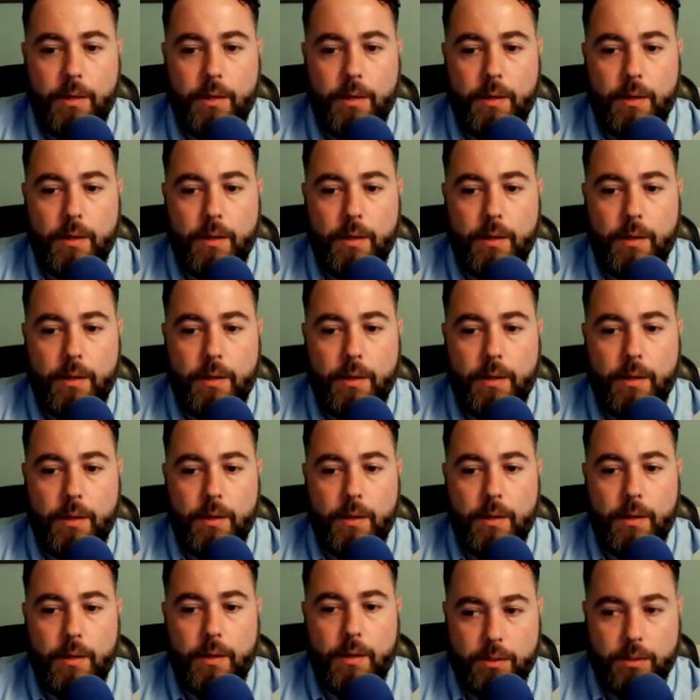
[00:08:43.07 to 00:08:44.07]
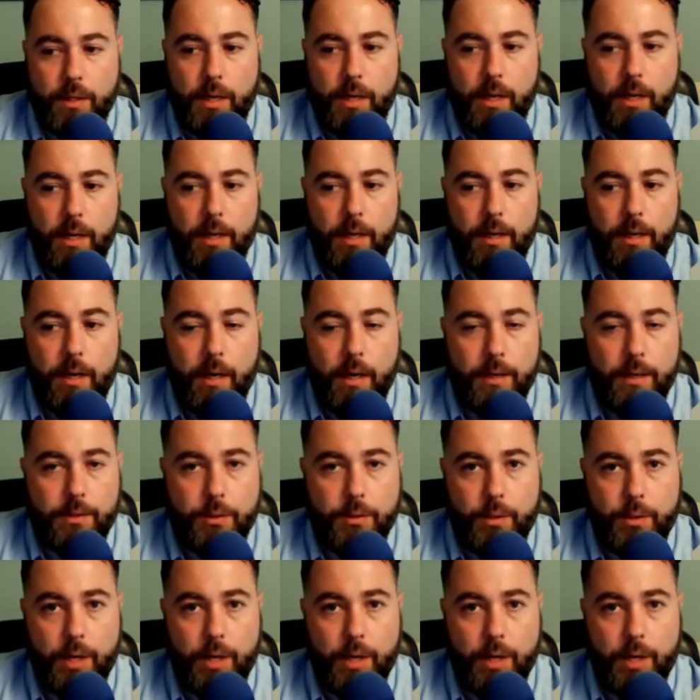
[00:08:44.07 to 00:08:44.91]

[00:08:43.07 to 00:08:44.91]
your straps on your